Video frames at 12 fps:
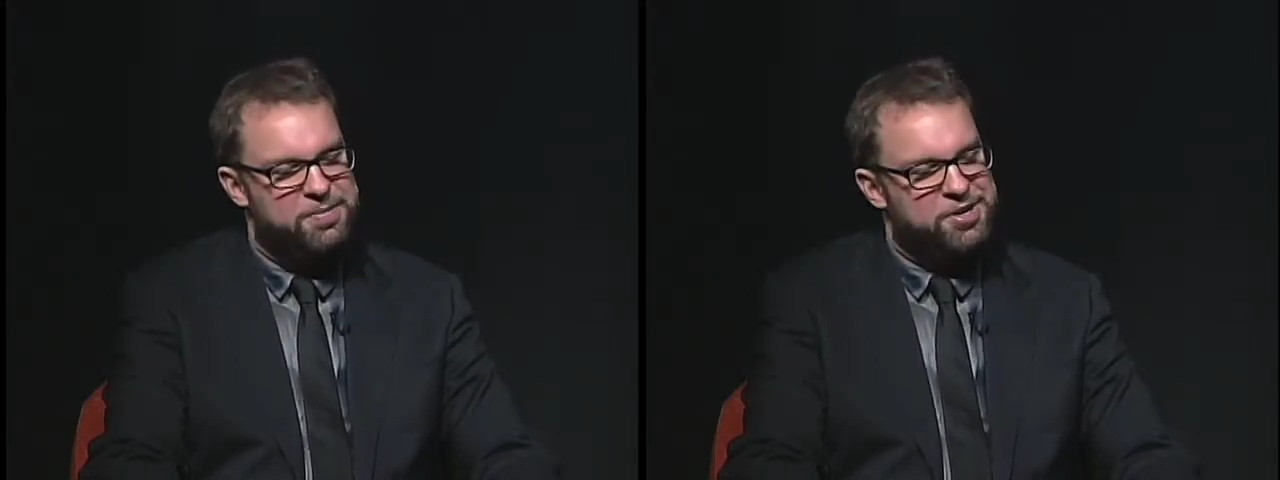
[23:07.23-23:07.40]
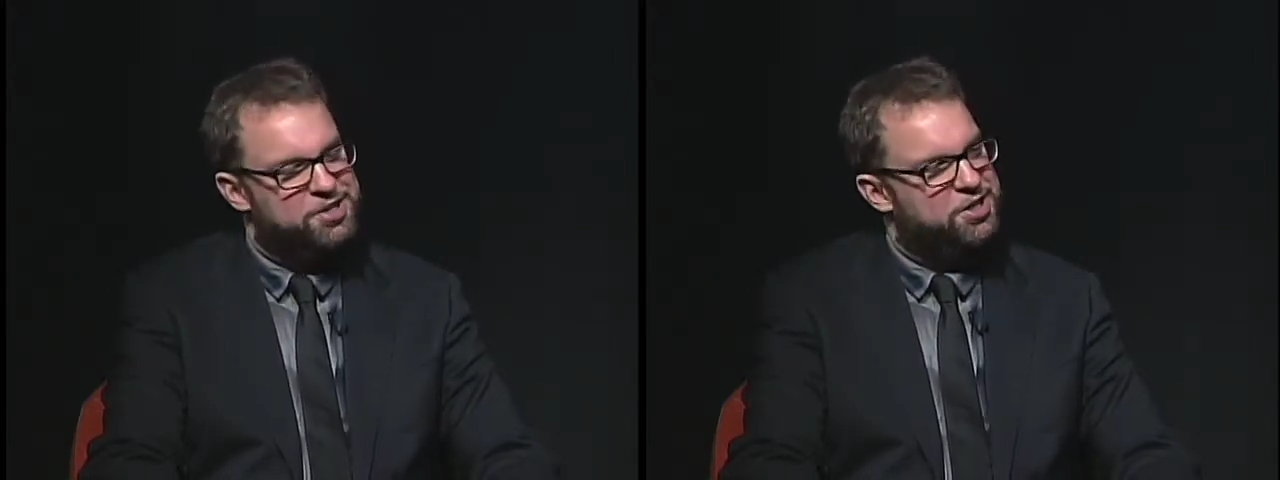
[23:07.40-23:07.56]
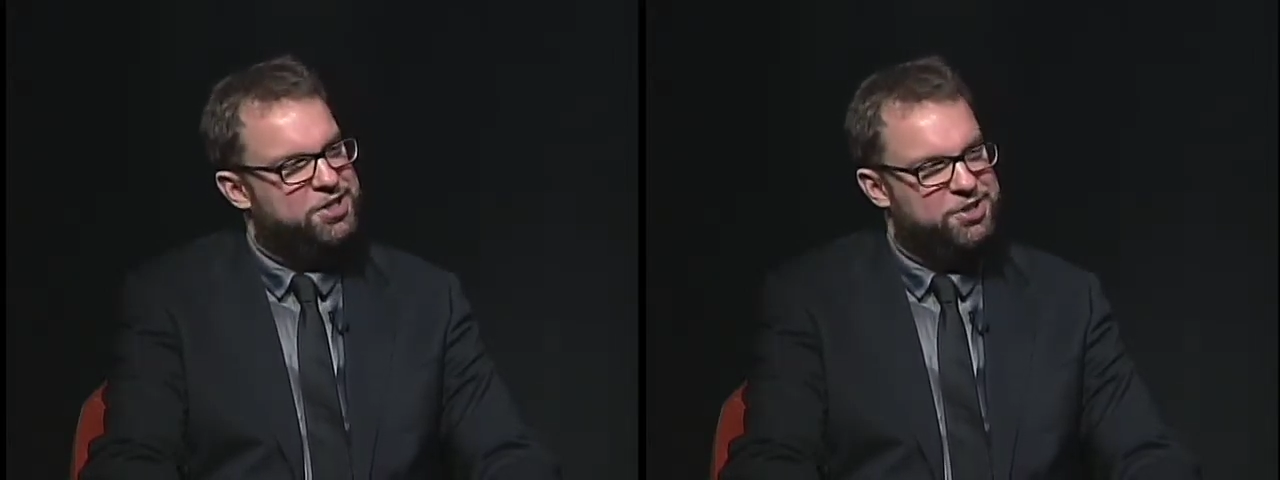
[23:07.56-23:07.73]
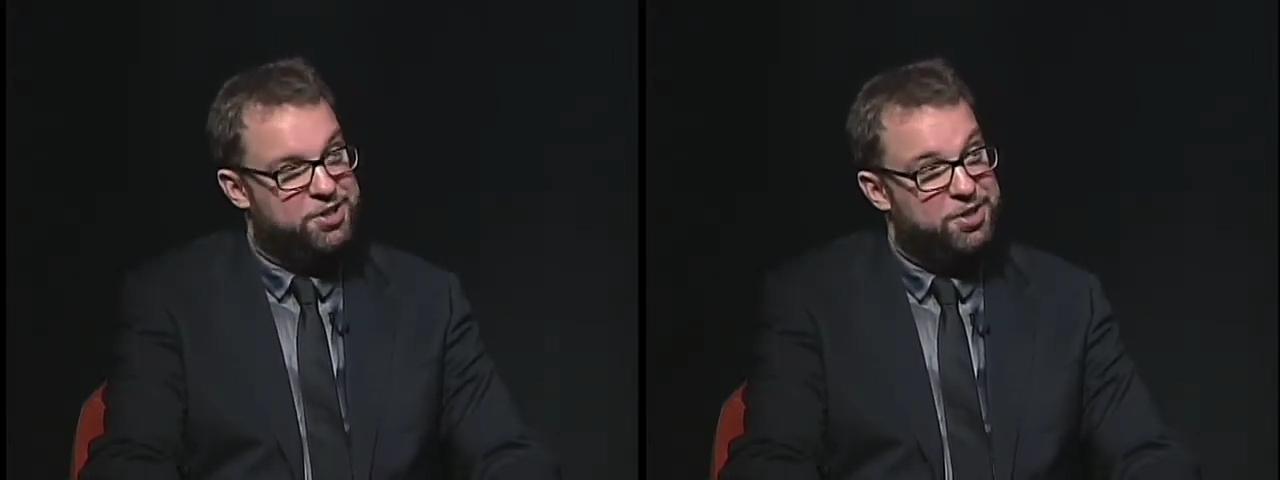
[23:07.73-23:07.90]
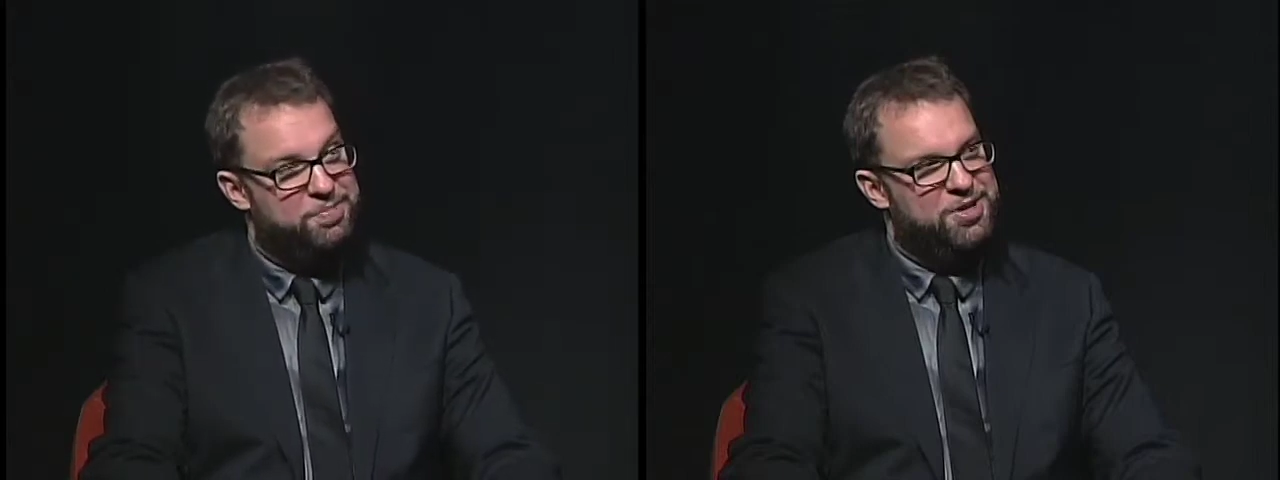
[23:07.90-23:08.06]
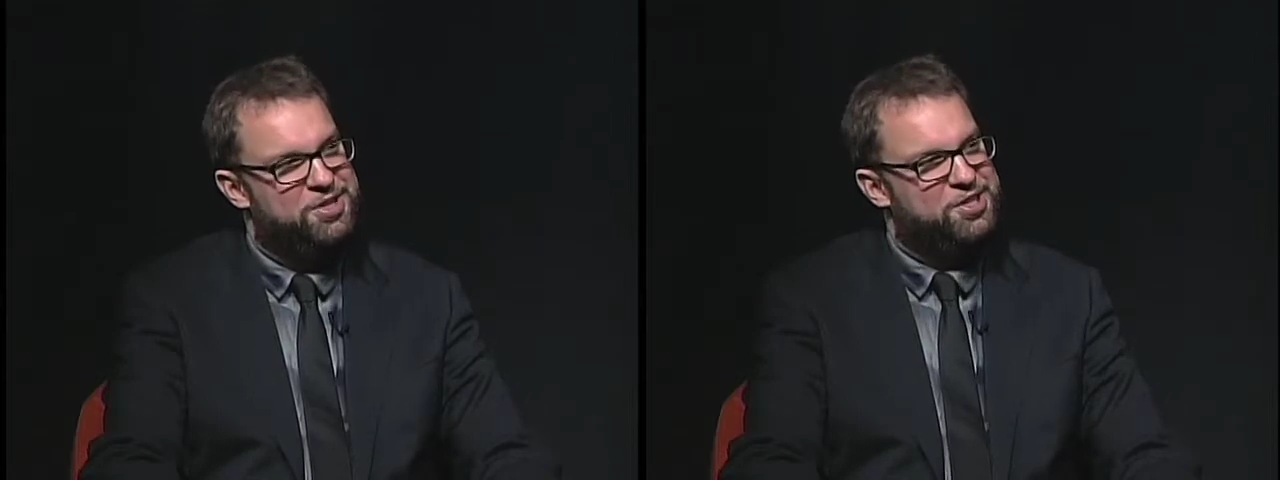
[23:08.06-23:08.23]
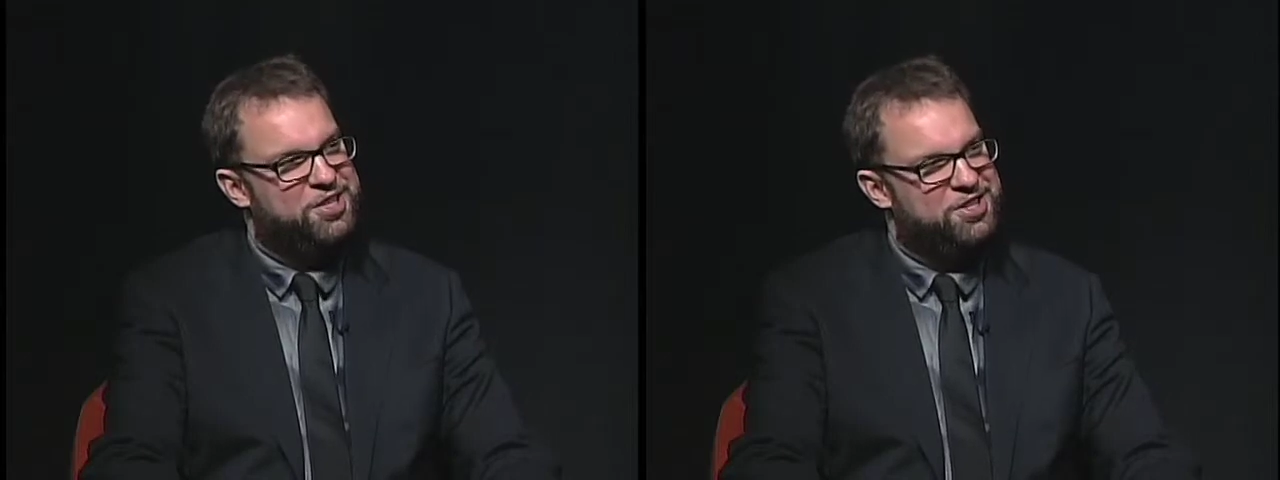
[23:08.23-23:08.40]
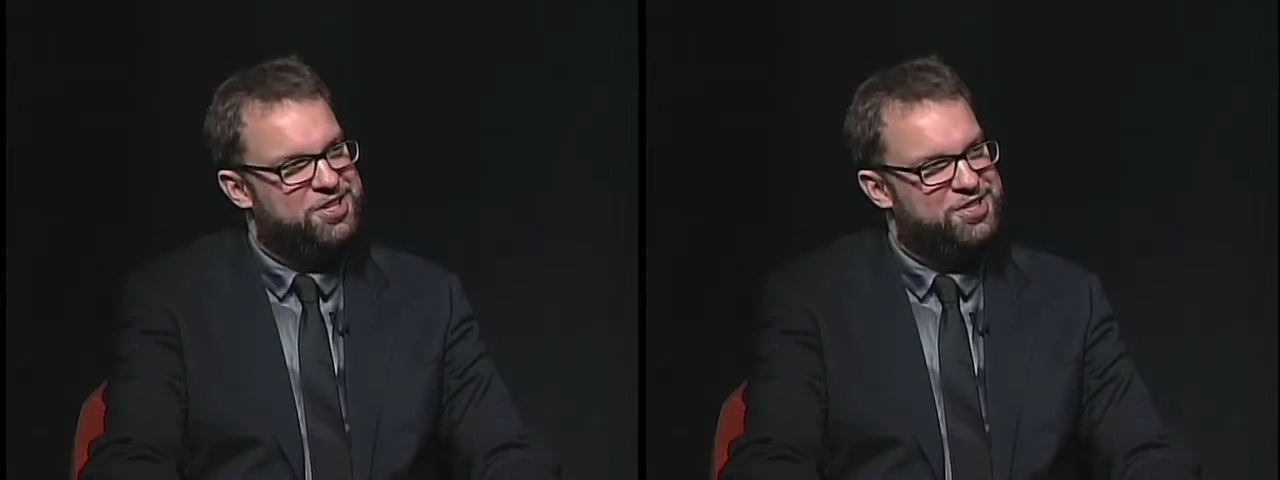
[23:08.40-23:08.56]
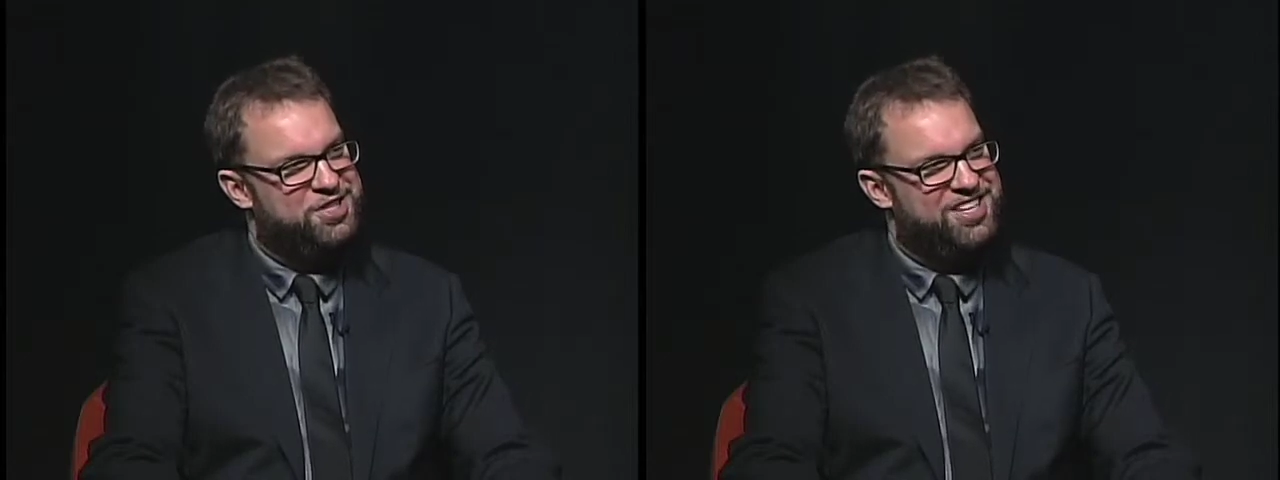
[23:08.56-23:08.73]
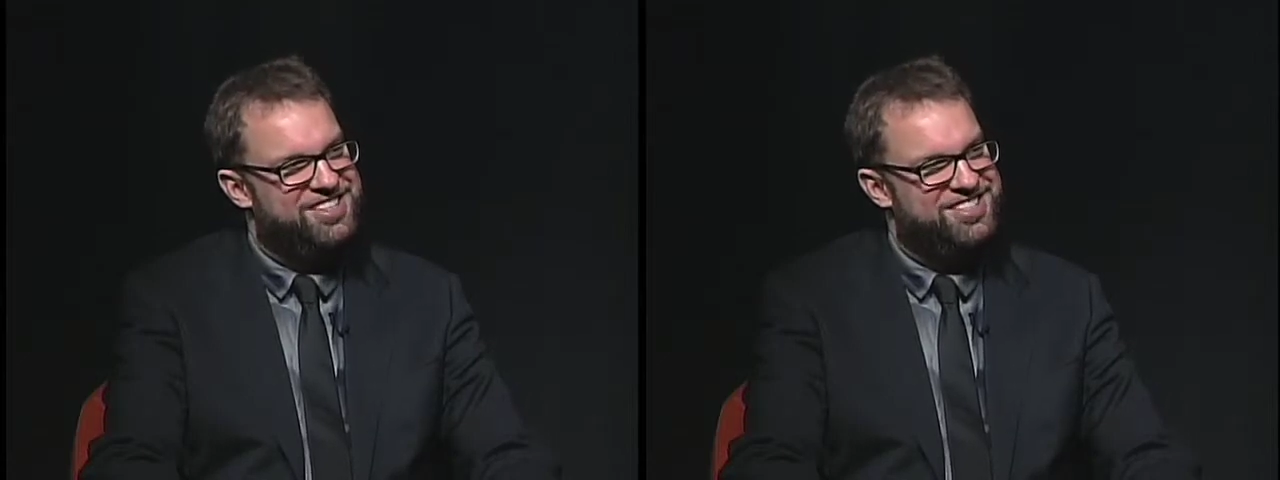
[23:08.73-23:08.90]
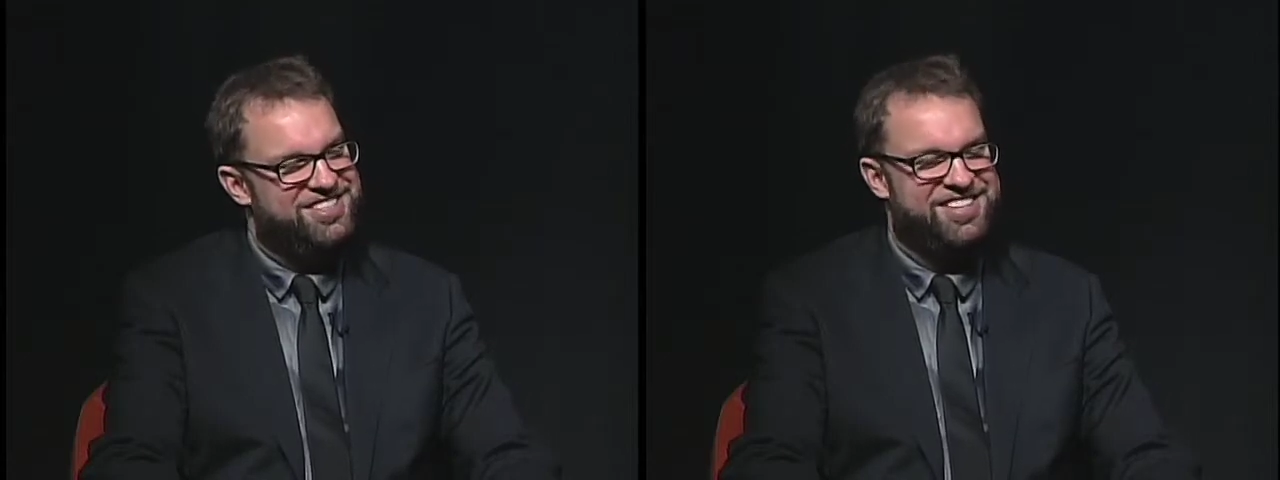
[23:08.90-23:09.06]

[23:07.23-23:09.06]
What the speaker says: music is good music at this age,